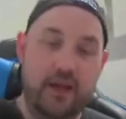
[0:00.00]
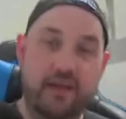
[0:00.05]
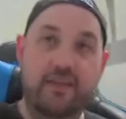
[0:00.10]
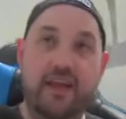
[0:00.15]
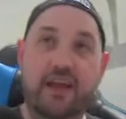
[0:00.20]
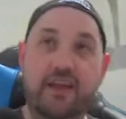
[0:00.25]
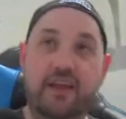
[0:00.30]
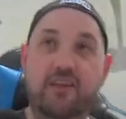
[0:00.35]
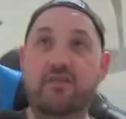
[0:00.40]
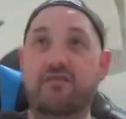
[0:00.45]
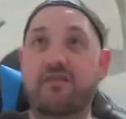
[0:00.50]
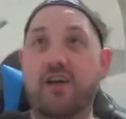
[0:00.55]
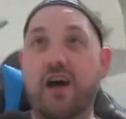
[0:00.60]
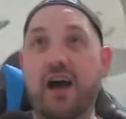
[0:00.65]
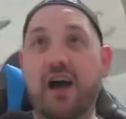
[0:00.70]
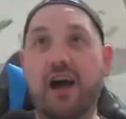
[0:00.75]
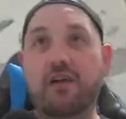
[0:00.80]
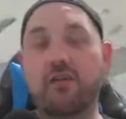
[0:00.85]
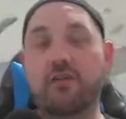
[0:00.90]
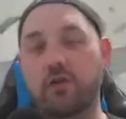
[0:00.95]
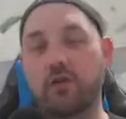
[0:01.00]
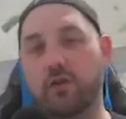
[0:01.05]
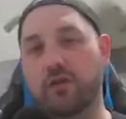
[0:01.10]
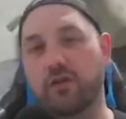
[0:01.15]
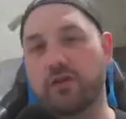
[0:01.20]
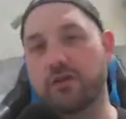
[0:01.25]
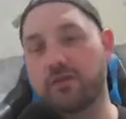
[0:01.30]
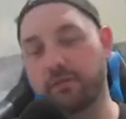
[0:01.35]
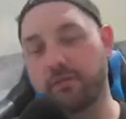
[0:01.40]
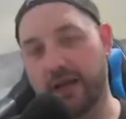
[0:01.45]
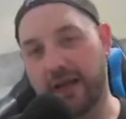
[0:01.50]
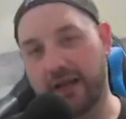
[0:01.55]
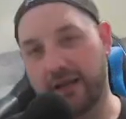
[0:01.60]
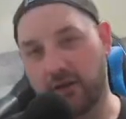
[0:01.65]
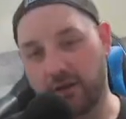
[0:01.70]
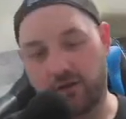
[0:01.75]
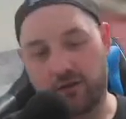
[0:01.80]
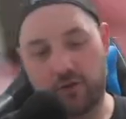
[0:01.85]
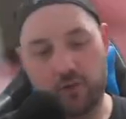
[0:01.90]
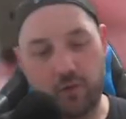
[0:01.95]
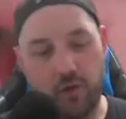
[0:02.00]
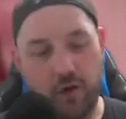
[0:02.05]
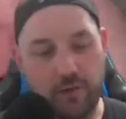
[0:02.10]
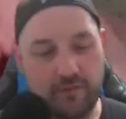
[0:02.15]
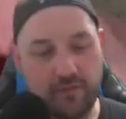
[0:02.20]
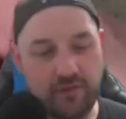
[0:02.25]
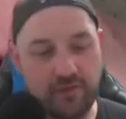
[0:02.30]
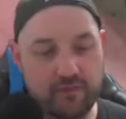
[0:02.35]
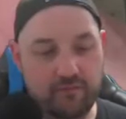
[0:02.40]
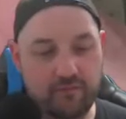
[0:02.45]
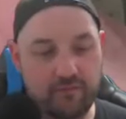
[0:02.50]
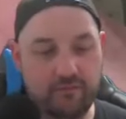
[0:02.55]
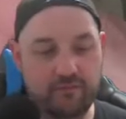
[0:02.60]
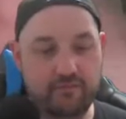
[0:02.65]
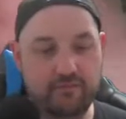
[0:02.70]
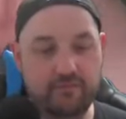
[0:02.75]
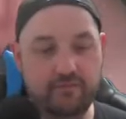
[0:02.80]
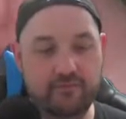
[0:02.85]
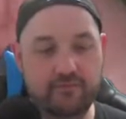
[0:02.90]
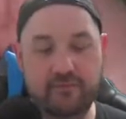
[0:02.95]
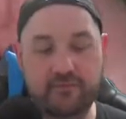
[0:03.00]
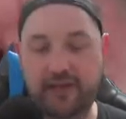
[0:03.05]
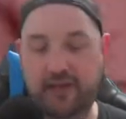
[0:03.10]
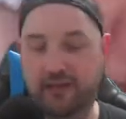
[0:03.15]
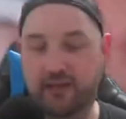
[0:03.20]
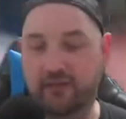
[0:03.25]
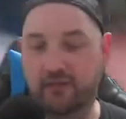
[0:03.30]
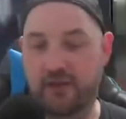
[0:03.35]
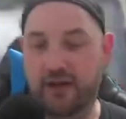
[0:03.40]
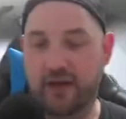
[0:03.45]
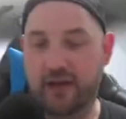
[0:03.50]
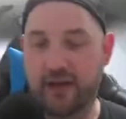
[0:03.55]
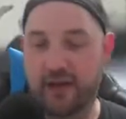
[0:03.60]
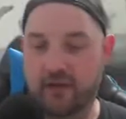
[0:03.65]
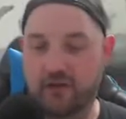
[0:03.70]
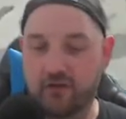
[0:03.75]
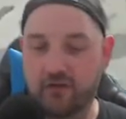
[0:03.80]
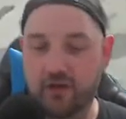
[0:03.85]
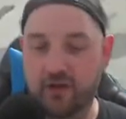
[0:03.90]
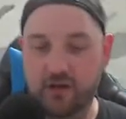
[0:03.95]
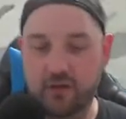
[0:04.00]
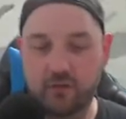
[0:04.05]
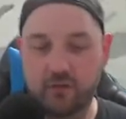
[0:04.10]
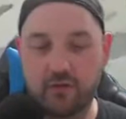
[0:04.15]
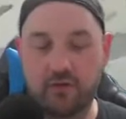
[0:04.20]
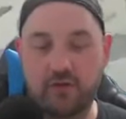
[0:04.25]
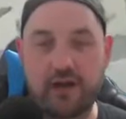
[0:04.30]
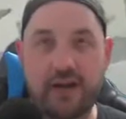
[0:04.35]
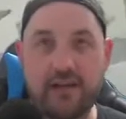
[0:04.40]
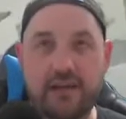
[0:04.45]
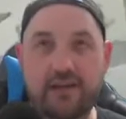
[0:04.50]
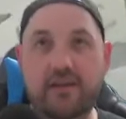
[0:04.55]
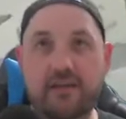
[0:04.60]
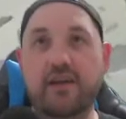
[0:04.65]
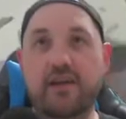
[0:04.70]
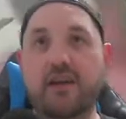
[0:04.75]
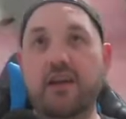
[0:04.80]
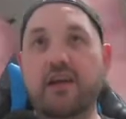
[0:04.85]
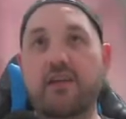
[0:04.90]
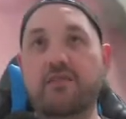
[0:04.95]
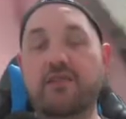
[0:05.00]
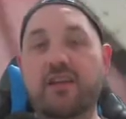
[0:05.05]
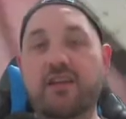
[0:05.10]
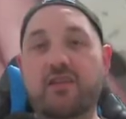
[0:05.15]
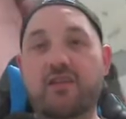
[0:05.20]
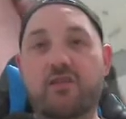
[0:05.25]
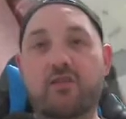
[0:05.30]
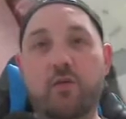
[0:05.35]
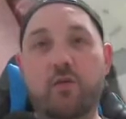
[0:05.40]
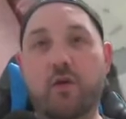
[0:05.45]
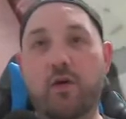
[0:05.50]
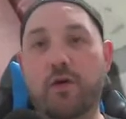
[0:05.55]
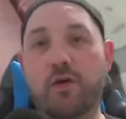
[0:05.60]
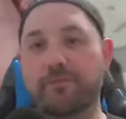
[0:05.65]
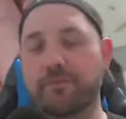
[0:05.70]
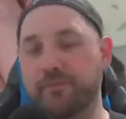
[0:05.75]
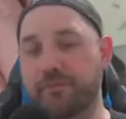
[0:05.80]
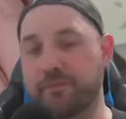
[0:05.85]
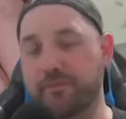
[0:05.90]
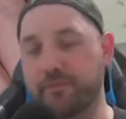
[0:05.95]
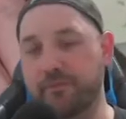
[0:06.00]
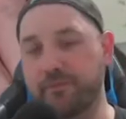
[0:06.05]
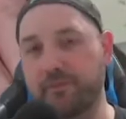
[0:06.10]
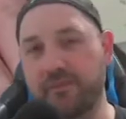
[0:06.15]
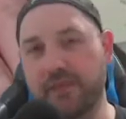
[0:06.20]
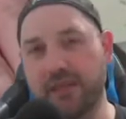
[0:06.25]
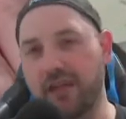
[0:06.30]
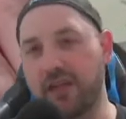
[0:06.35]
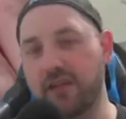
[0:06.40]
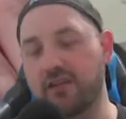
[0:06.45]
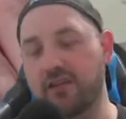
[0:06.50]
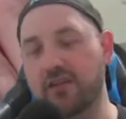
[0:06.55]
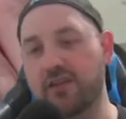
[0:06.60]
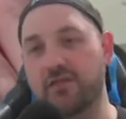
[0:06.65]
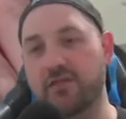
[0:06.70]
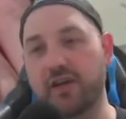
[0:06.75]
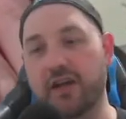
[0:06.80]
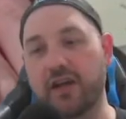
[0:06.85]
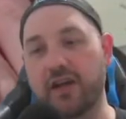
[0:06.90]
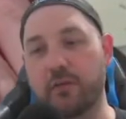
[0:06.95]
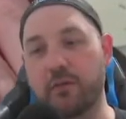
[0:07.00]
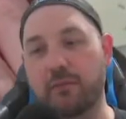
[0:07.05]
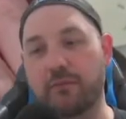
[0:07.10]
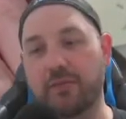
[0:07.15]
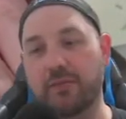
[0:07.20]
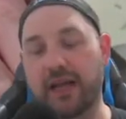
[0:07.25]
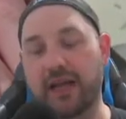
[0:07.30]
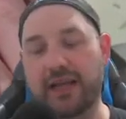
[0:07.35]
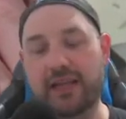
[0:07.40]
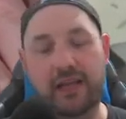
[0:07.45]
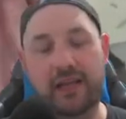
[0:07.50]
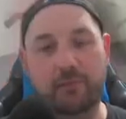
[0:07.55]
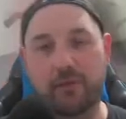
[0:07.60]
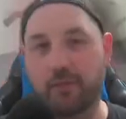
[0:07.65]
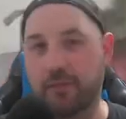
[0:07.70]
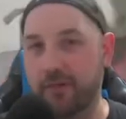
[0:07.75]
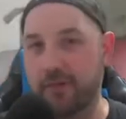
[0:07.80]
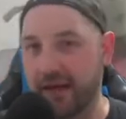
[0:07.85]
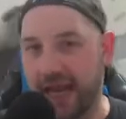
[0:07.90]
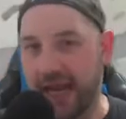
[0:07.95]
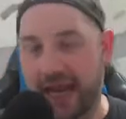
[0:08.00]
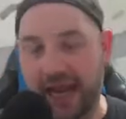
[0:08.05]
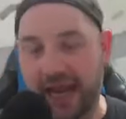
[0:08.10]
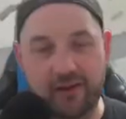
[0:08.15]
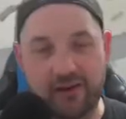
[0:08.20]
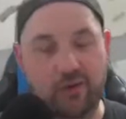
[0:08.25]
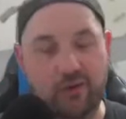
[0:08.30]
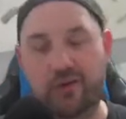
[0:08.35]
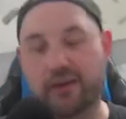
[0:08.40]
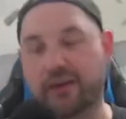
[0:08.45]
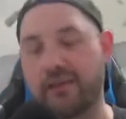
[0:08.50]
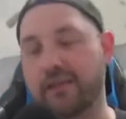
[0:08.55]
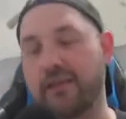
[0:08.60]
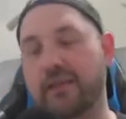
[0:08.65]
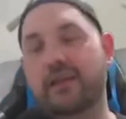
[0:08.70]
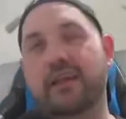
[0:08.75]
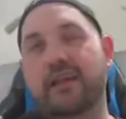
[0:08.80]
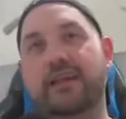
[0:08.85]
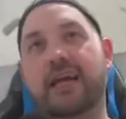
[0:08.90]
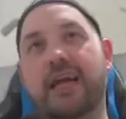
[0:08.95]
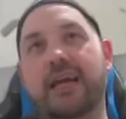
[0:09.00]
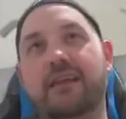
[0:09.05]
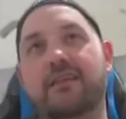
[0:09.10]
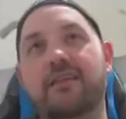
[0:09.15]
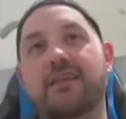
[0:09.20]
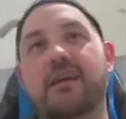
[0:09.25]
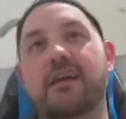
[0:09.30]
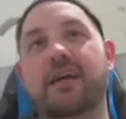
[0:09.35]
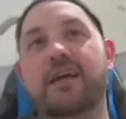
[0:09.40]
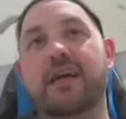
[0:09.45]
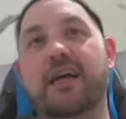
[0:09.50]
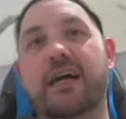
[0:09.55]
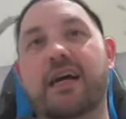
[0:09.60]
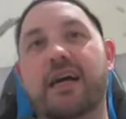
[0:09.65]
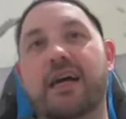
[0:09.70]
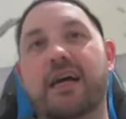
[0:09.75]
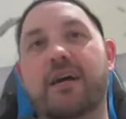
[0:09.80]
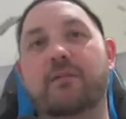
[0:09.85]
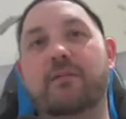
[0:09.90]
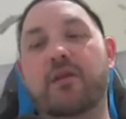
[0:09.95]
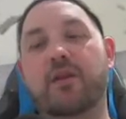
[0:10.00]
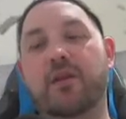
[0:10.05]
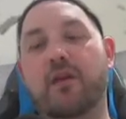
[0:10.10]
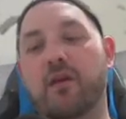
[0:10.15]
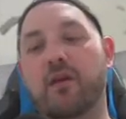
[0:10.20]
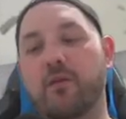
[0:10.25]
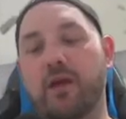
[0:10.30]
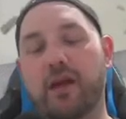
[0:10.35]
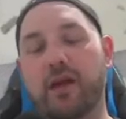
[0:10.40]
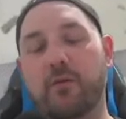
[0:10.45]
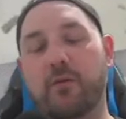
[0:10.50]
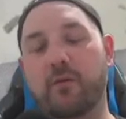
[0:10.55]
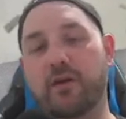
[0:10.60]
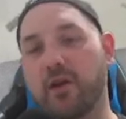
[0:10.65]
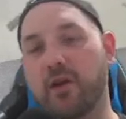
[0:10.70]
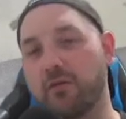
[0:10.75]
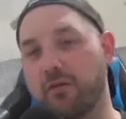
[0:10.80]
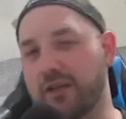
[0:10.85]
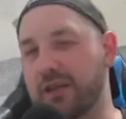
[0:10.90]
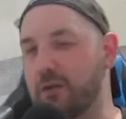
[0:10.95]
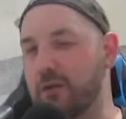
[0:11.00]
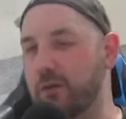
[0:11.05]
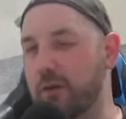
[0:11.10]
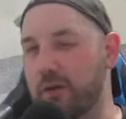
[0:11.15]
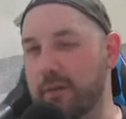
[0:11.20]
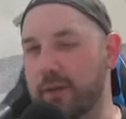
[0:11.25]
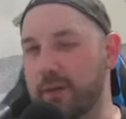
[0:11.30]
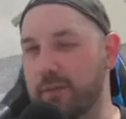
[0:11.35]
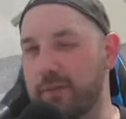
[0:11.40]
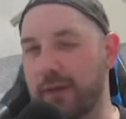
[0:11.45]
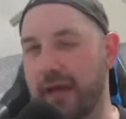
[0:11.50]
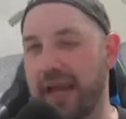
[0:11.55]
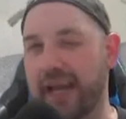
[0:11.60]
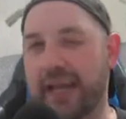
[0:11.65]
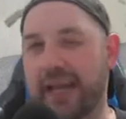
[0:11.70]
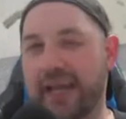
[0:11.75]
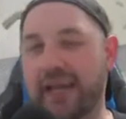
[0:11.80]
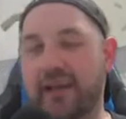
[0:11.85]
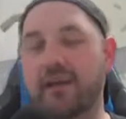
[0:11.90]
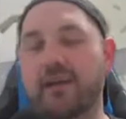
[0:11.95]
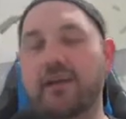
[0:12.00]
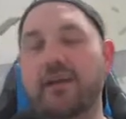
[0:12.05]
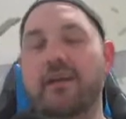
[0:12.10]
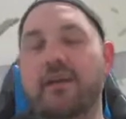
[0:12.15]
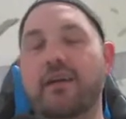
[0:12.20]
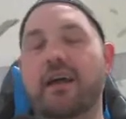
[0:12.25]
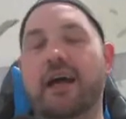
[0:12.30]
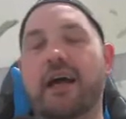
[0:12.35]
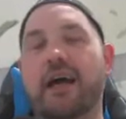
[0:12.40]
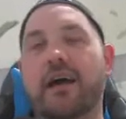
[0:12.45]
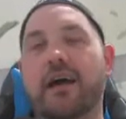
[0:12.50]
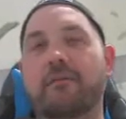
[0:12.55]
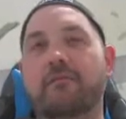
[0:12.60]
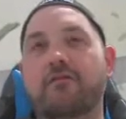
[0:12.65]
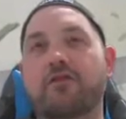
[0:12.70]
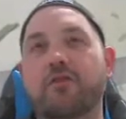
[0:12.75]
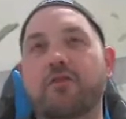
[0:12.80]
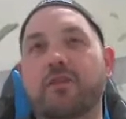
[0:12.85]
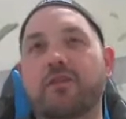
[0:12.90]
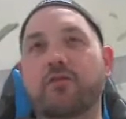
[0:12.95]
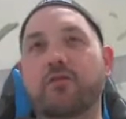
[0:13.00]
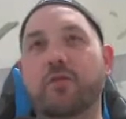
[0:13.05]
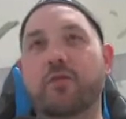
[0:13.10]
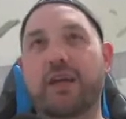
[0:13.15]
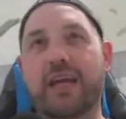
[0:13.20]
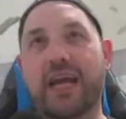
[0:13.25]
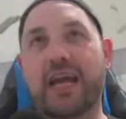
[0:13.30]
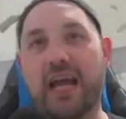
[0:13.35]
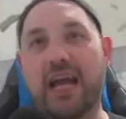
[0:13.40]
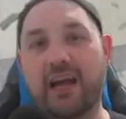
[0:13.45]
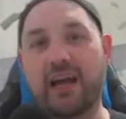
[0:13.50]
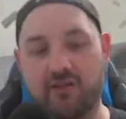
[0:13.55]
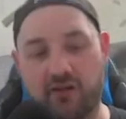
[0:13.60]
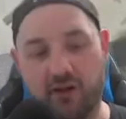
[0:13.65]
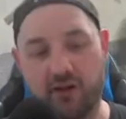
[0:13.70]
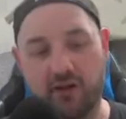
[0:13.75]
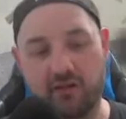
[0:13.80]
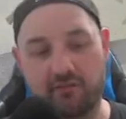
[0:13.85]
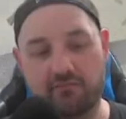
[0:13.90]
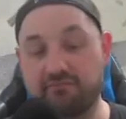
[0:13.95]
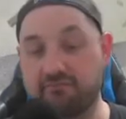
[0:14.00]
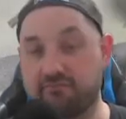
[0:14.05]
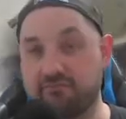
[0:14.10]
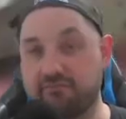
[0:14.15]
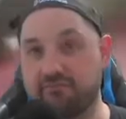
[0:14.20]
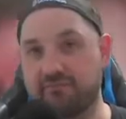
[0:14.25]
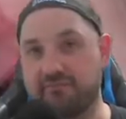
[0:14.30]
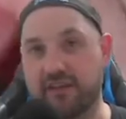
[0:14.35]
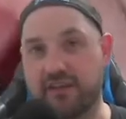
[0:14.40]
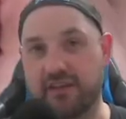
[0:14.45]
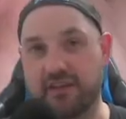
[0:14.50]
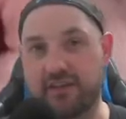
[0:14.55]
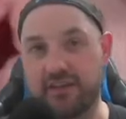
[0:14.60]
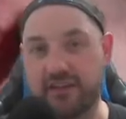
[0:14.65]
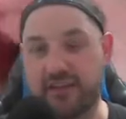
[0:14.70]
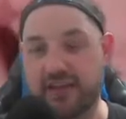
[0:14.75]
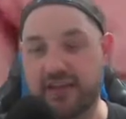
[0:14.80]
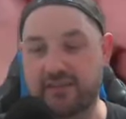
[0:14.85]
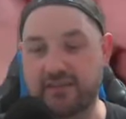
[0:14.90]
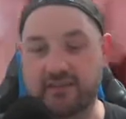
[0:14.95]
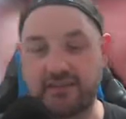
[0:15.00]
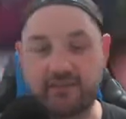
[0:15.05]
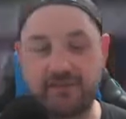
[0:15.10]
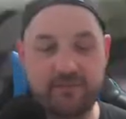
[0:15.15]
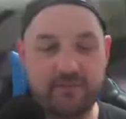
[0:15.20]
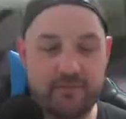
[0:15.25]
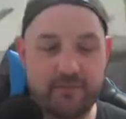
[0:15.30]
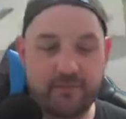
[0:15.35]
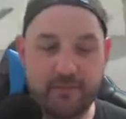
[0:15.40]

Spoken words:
And then Defile, of course, playing a lot of swamps. Gets around Indestructible, great. Feed the Swarm, just for anyone playing like Propaganda or anything like that, you know, where we don't really want to be paying to be swinging out, so really, really nice.